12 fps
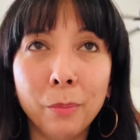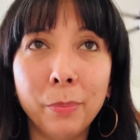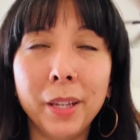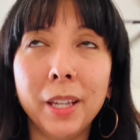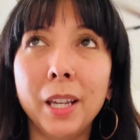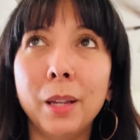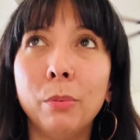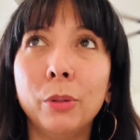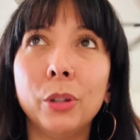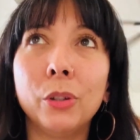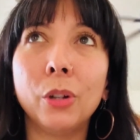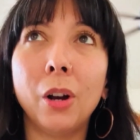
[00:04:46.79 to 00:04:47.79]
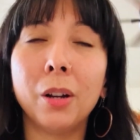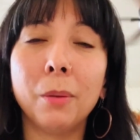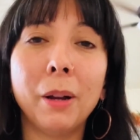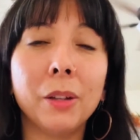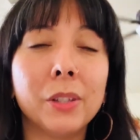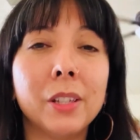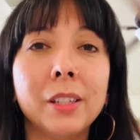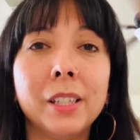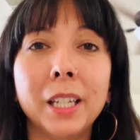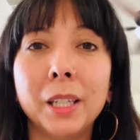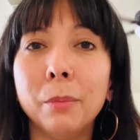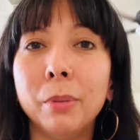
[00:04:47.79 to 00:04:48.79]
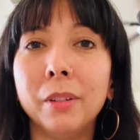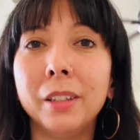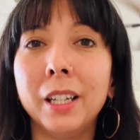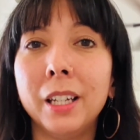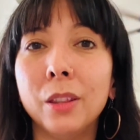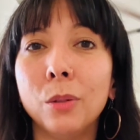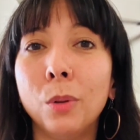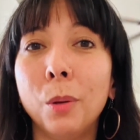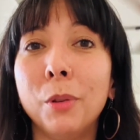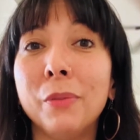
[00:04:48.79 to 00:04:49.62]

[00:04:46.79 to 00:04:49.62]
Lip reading: being able to talk about sustainability in the realm of